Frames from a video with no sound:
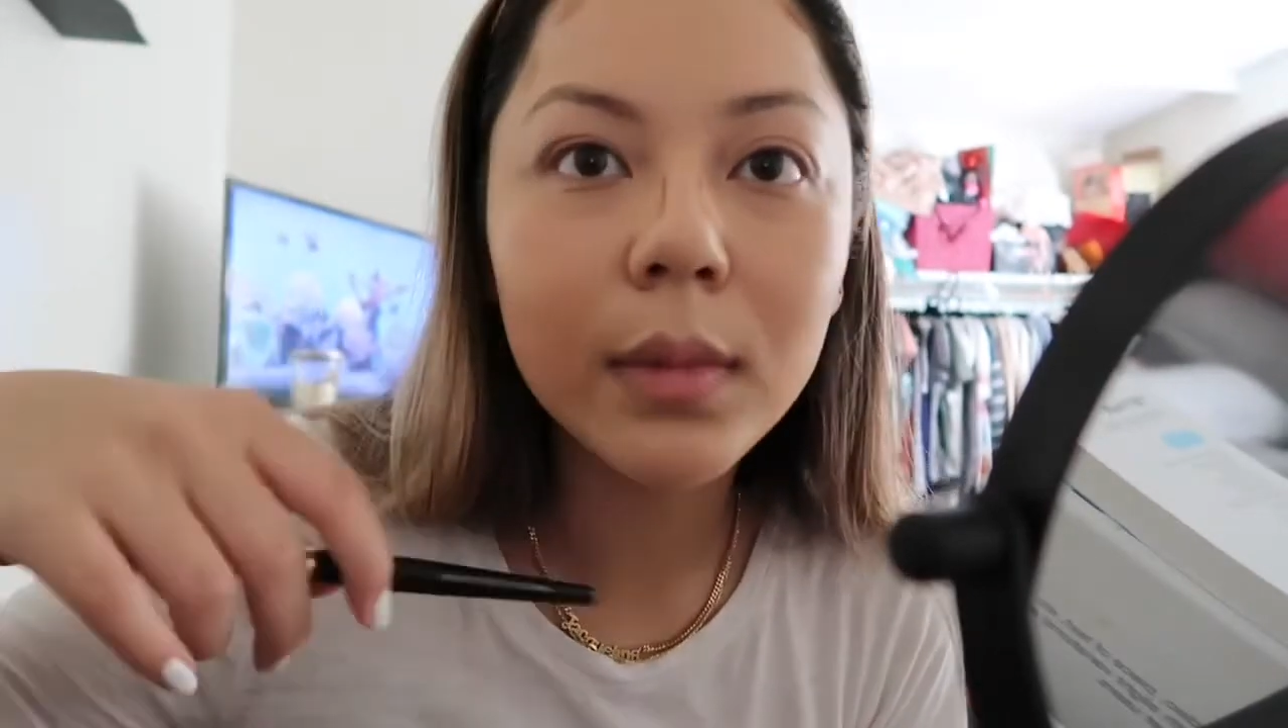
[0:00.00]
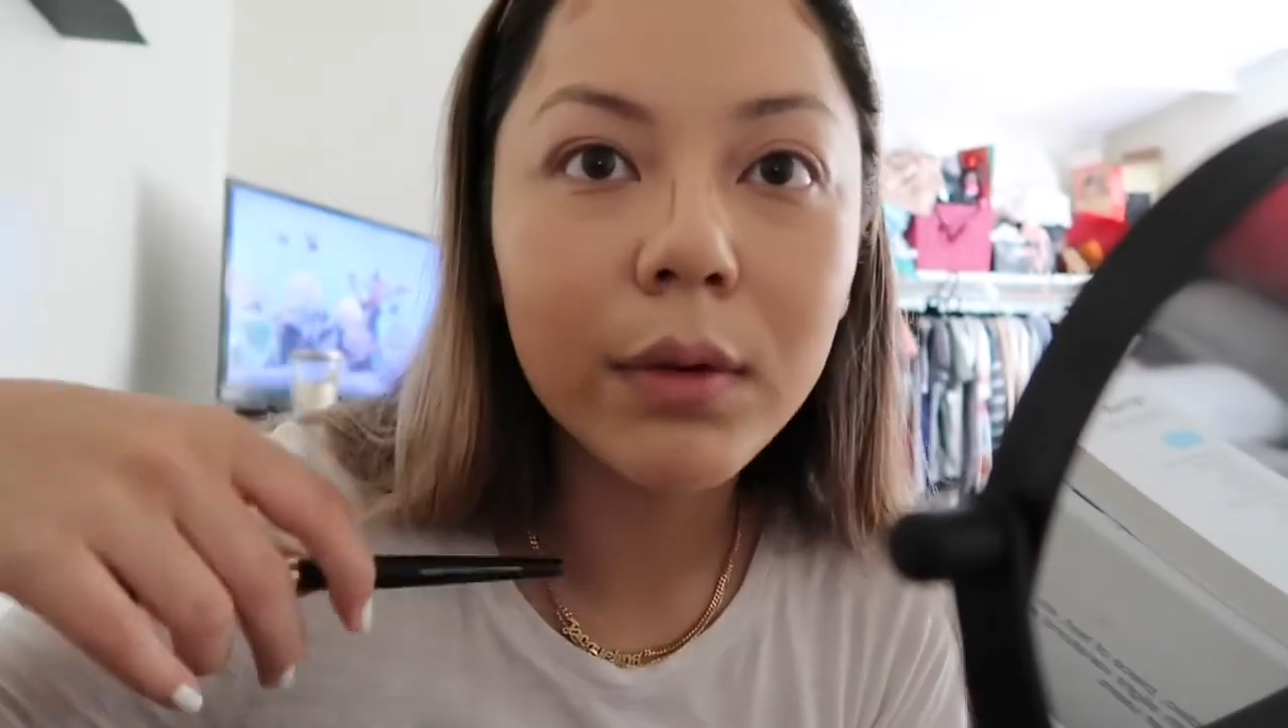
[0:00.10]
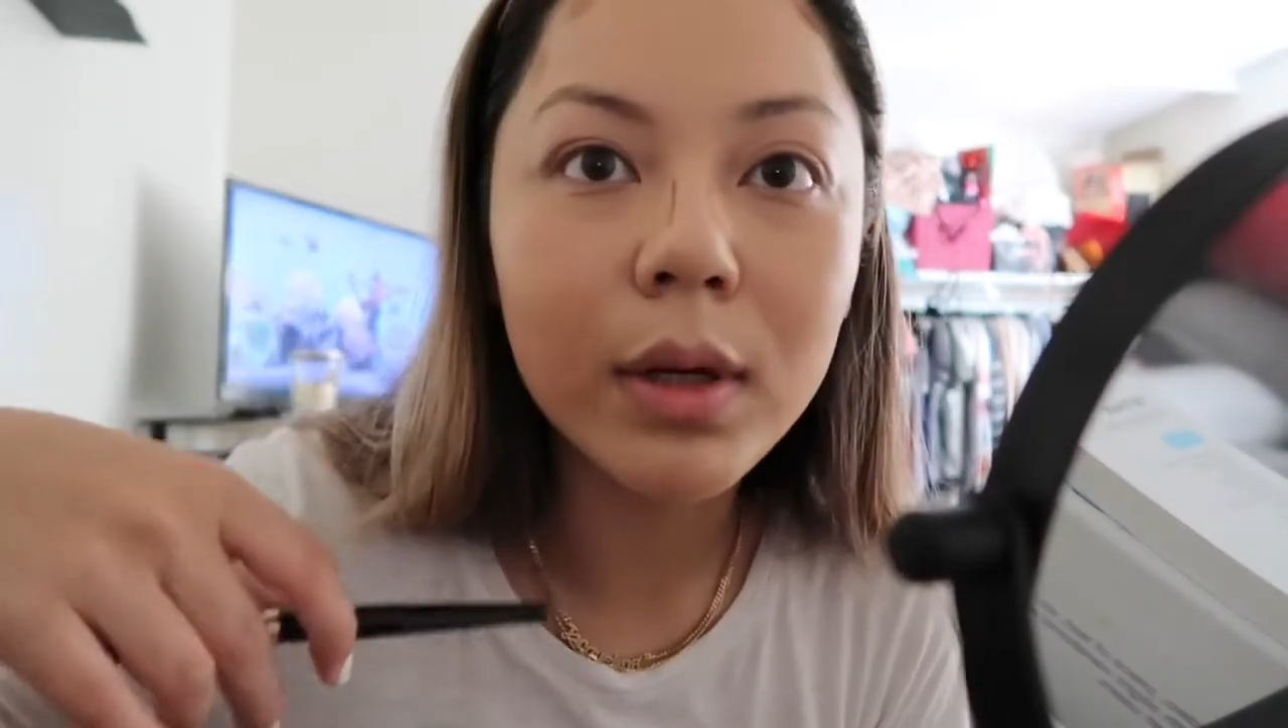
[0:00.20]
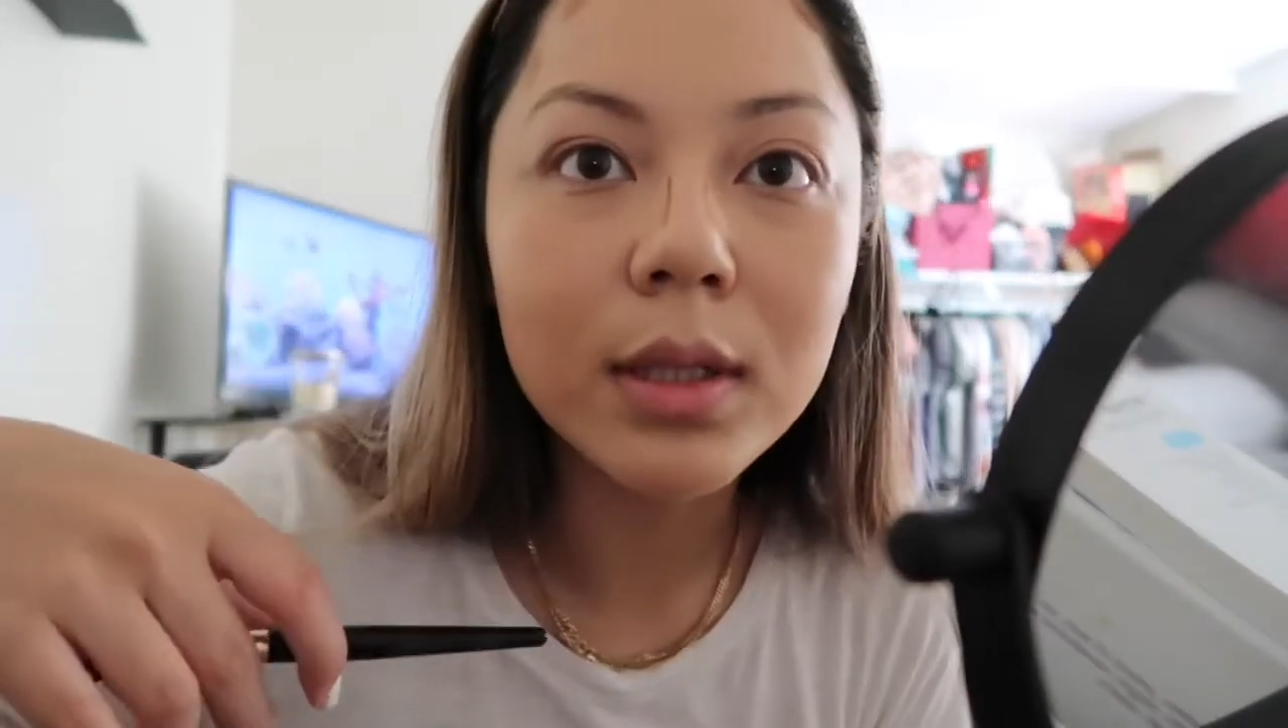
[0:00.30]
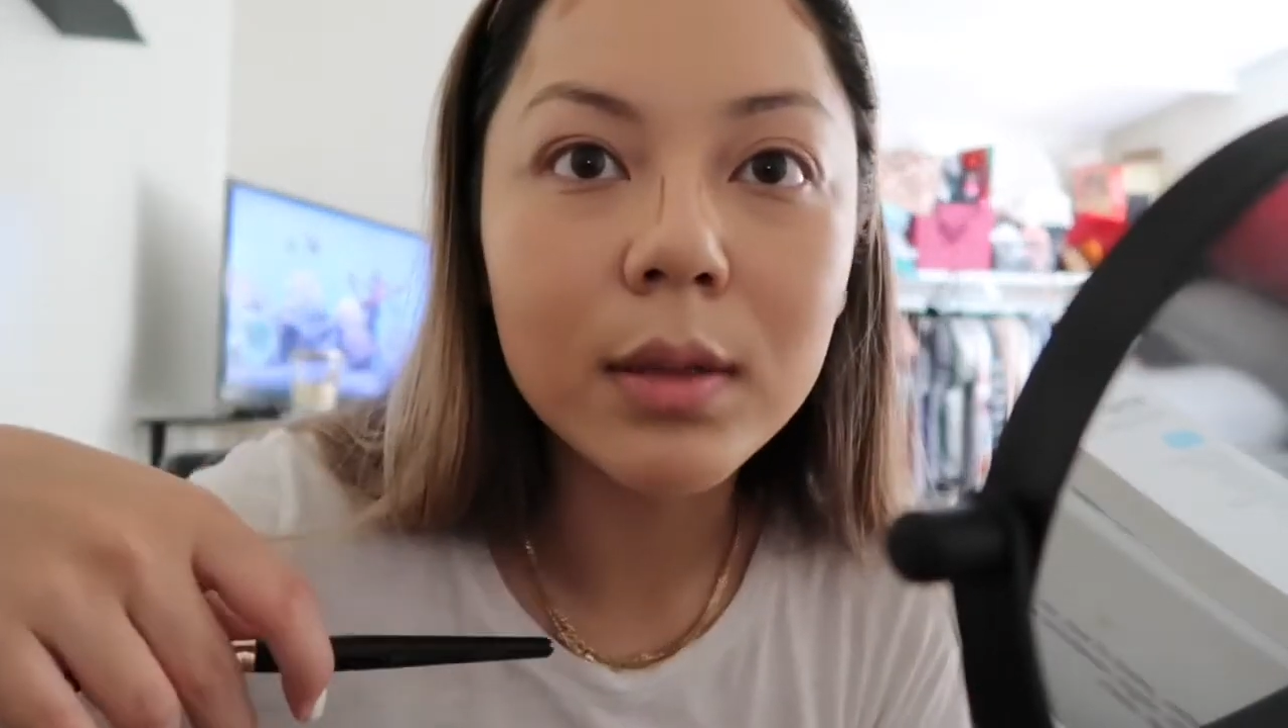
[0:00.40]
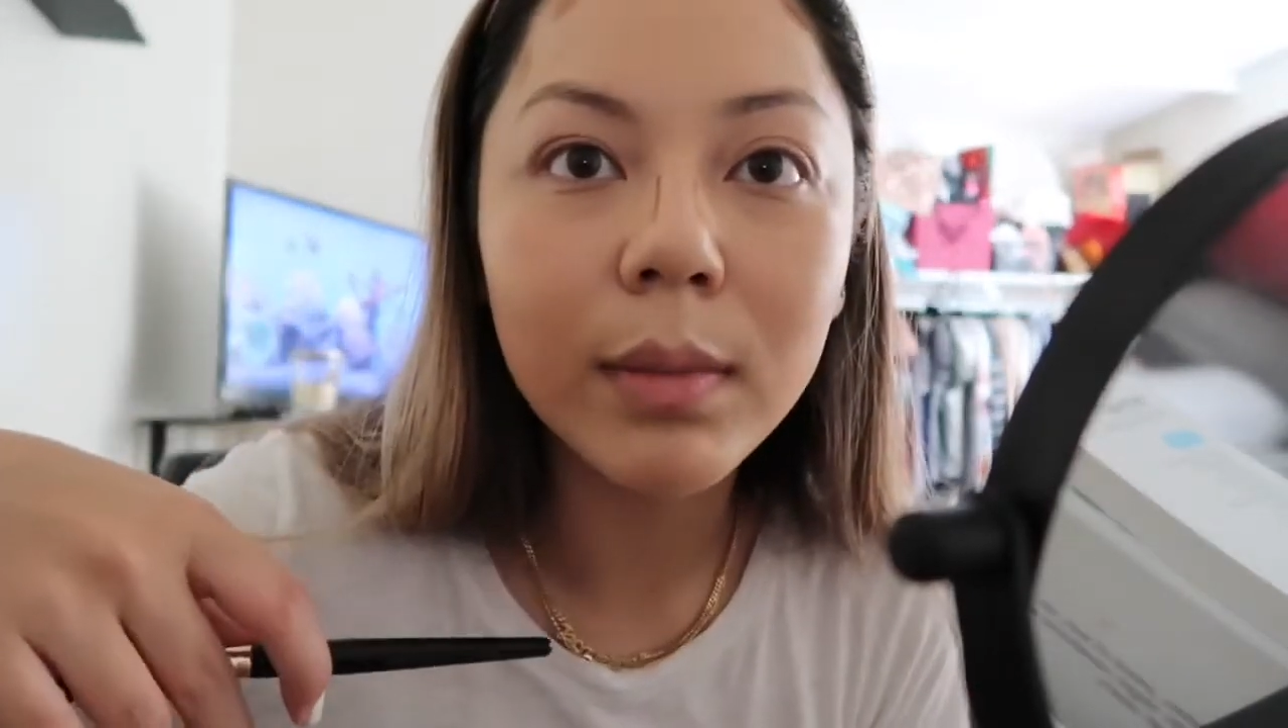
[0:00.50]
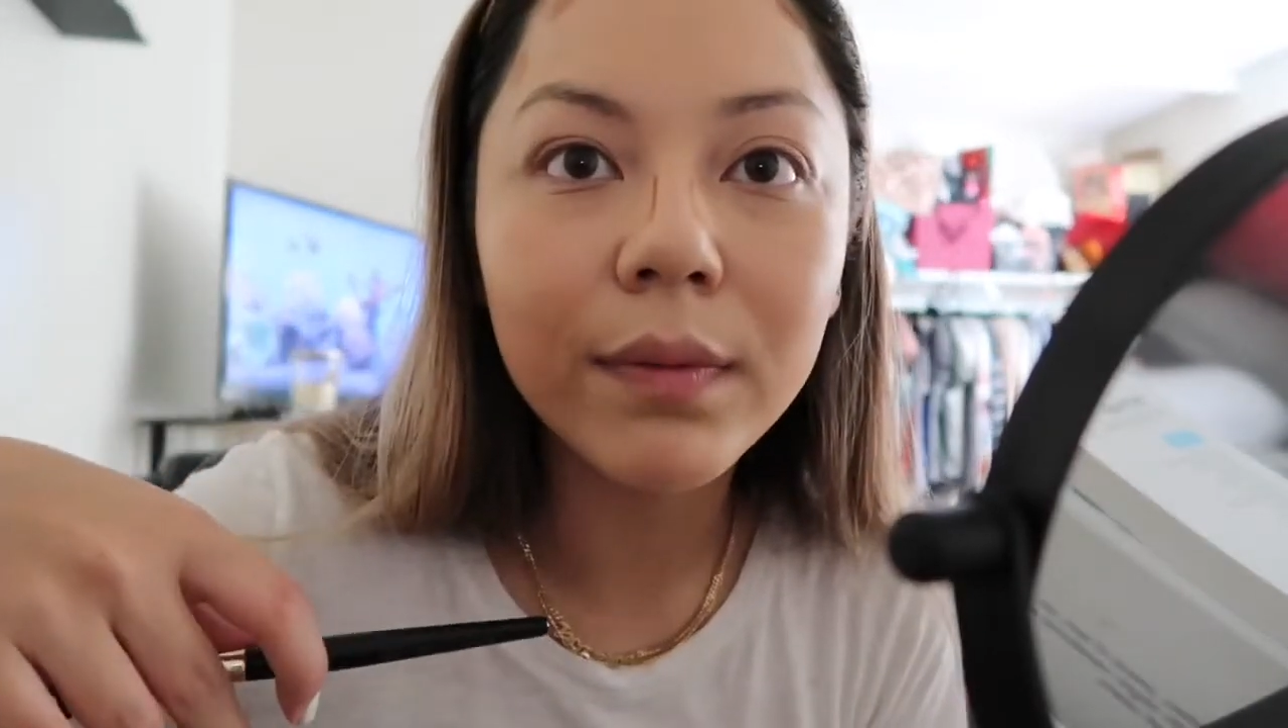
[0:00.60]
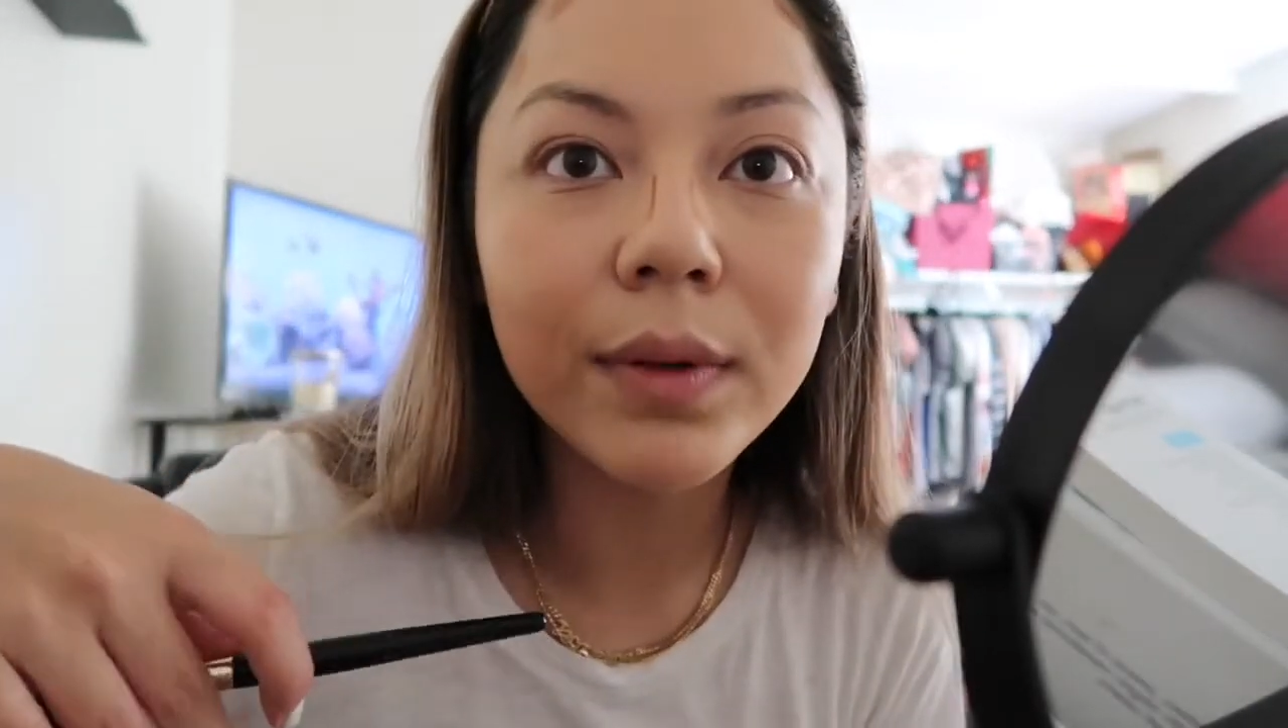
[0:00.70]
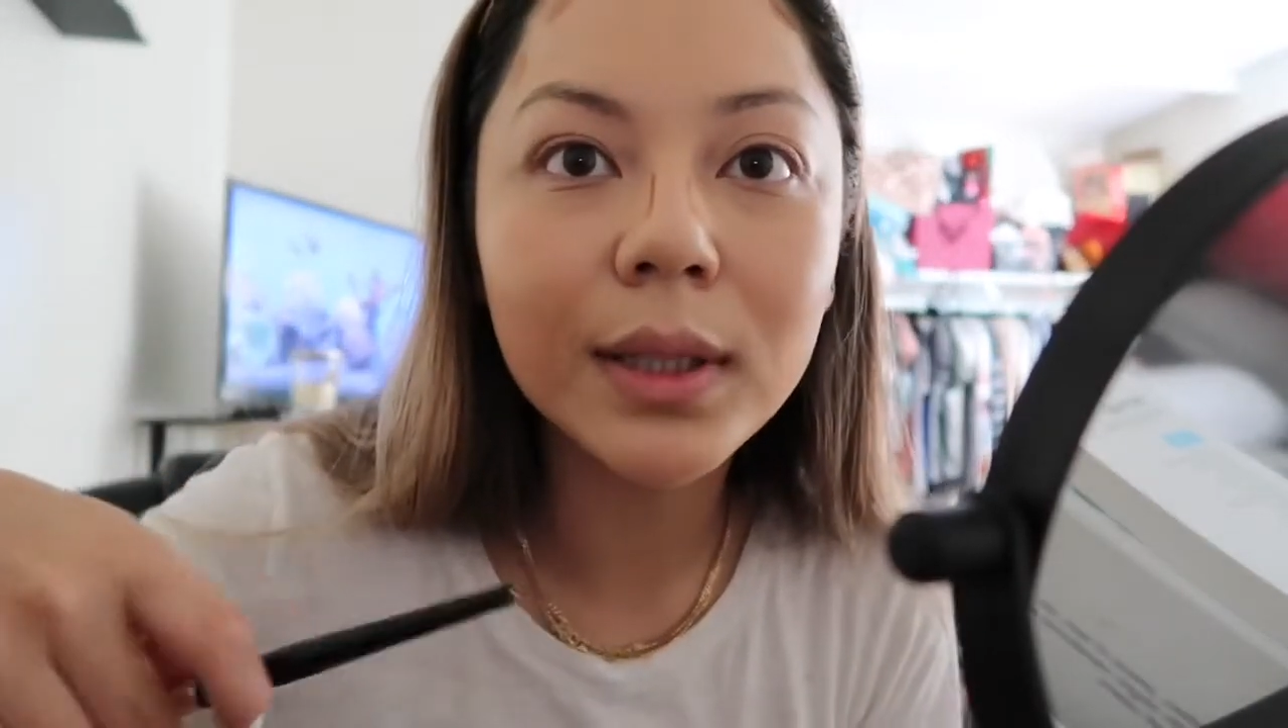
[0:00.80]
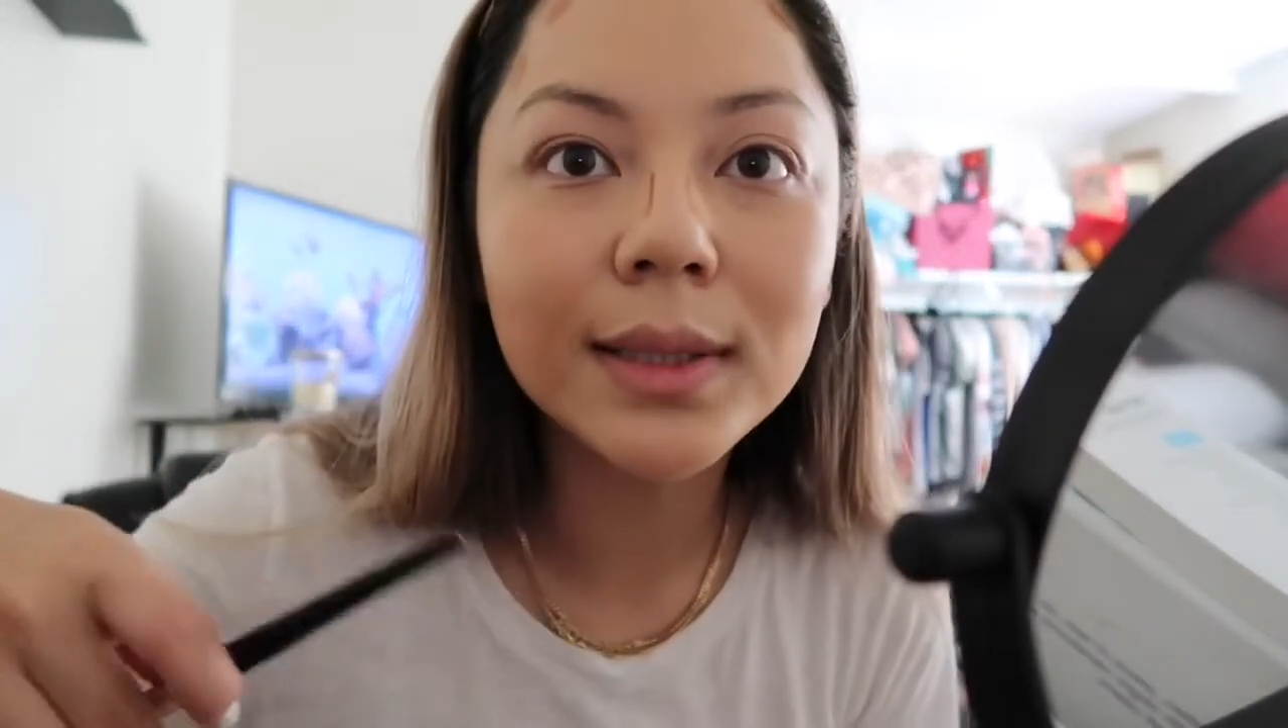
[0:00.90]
the rest of my face.